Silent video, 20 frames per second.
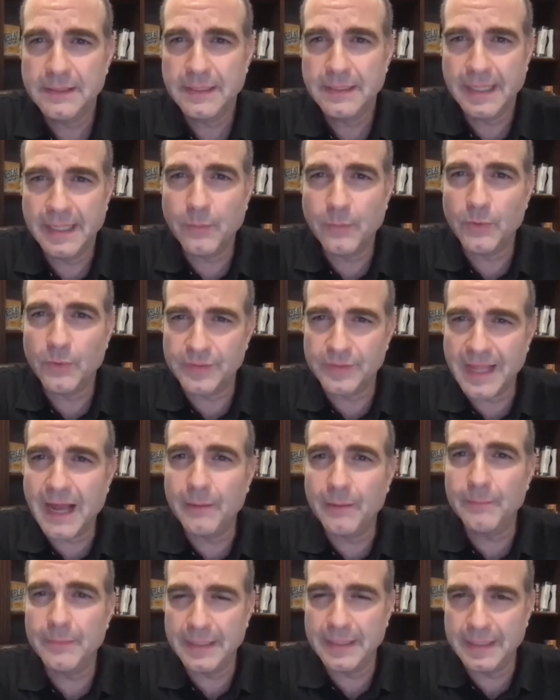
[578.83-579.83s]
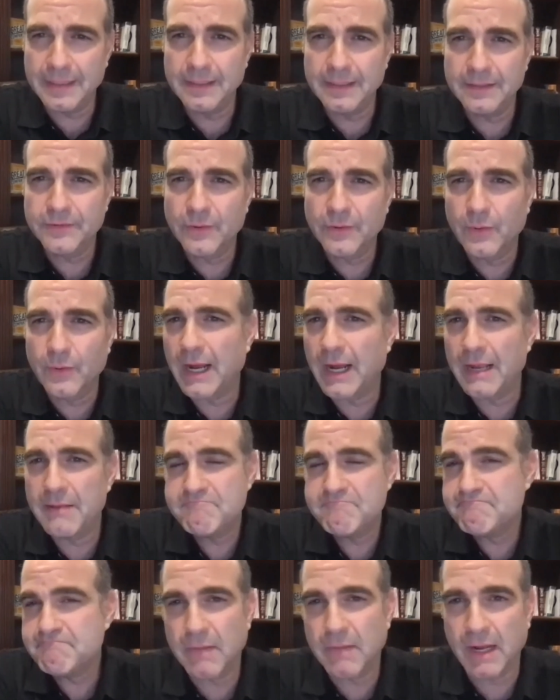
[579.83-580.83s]
It was not me. So I
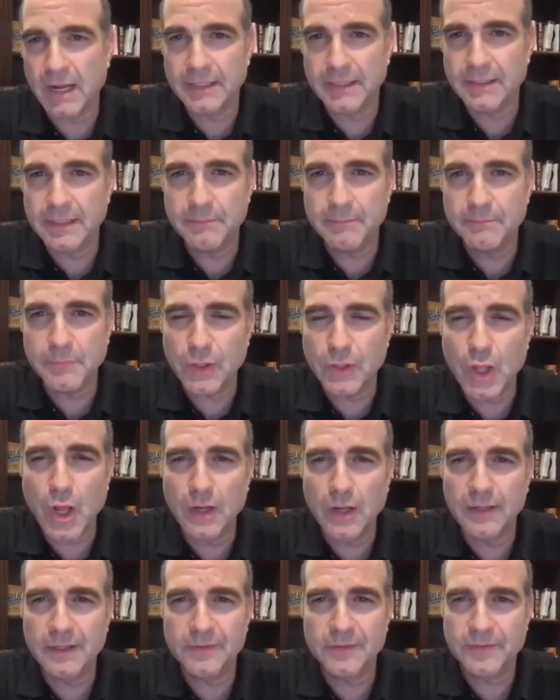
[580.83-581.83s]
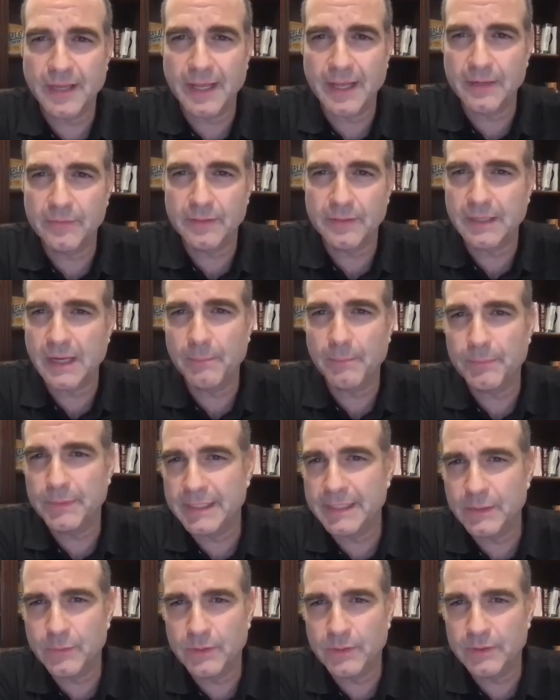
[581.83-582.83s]
didn't belong inside of a
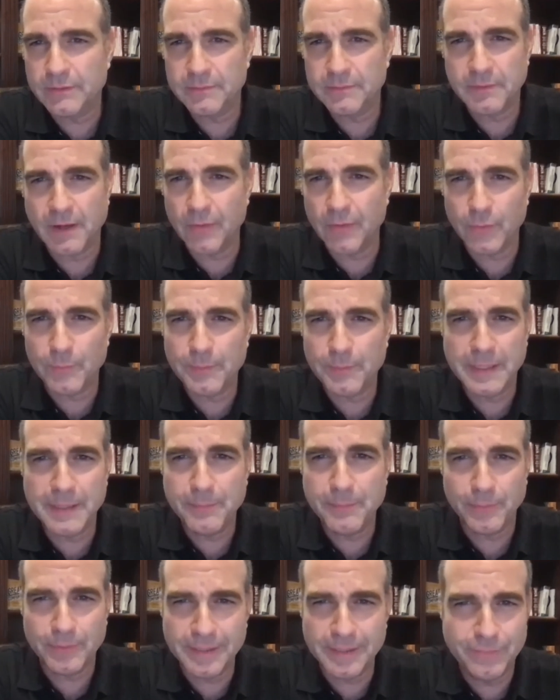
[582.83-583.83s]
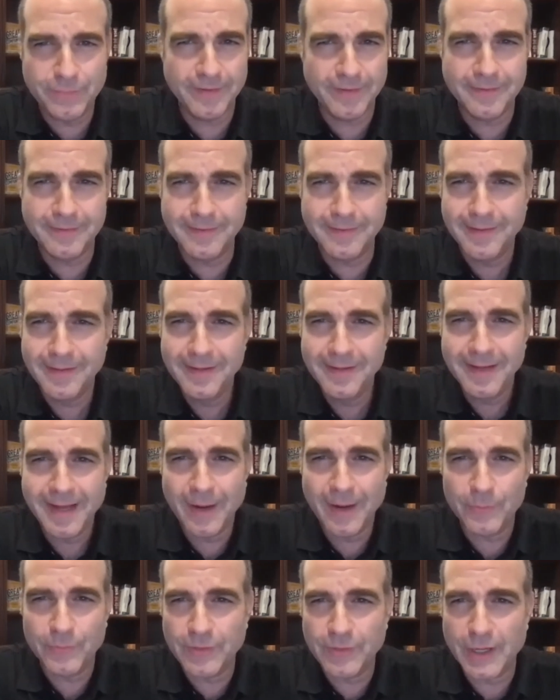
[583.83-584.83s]
company with other people even. I
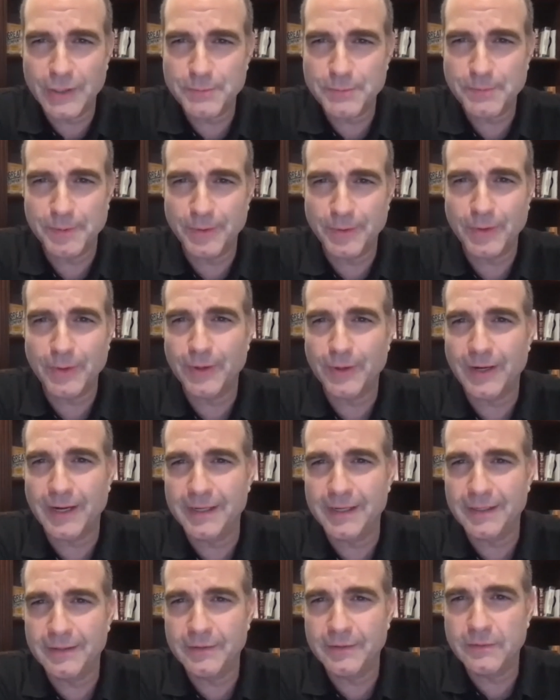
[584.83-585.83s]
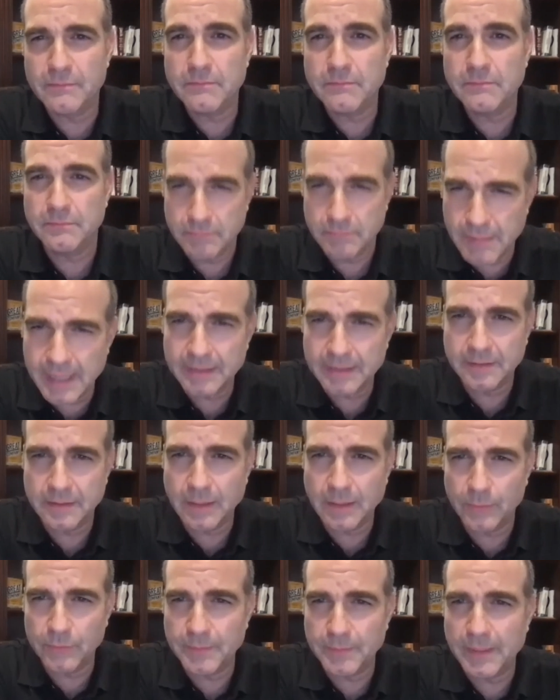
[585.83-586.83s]
was an entrepreneur. I
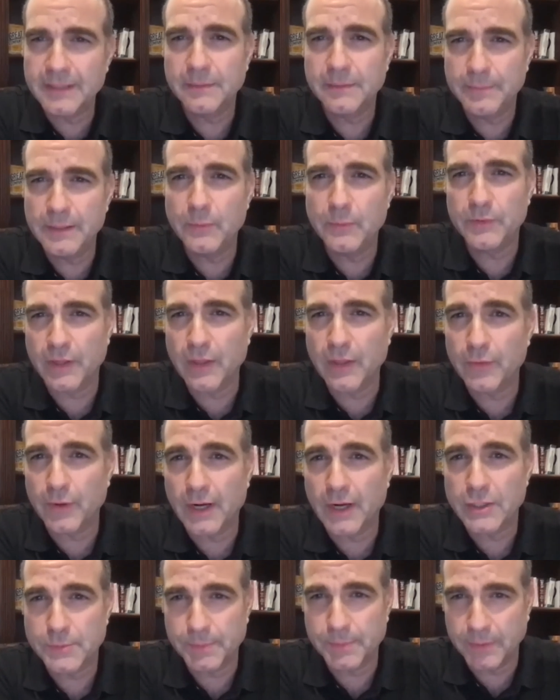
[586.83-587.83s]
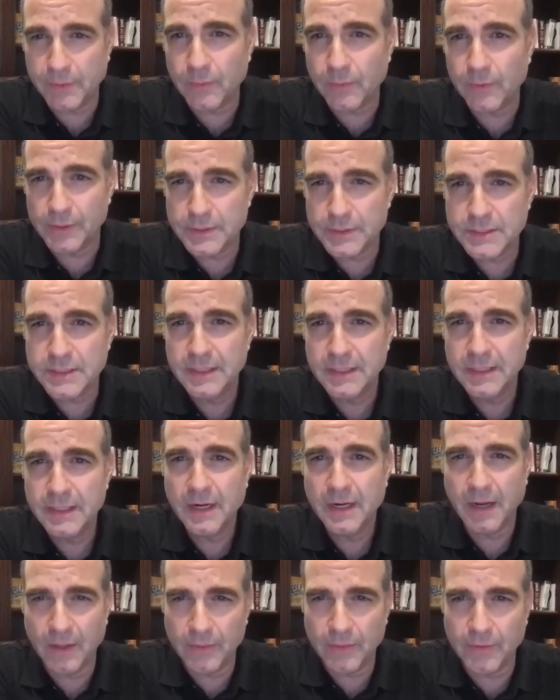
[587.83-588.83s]
was meant to be with other entrepreneurs,
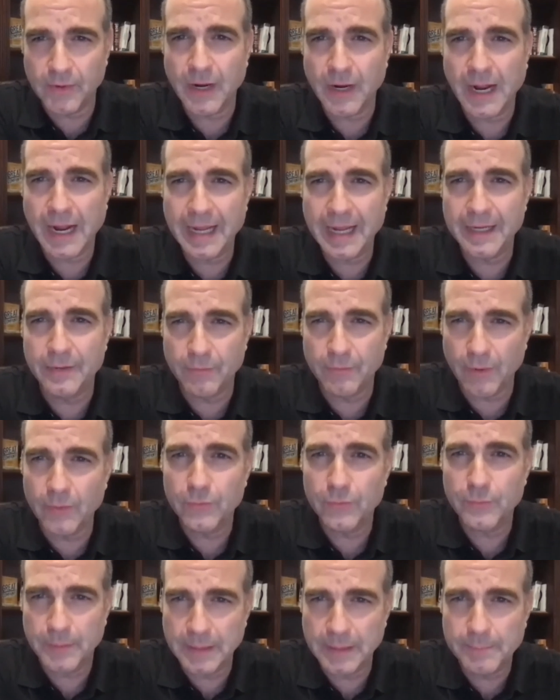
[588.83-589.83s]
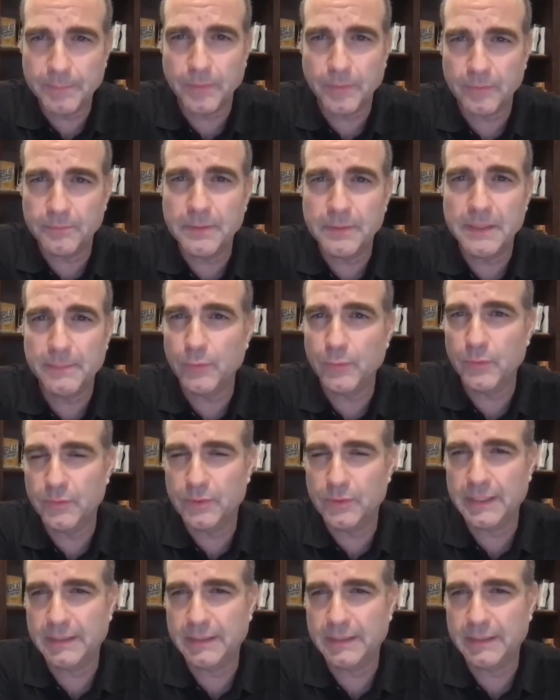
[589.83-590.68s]
other high growth people, people who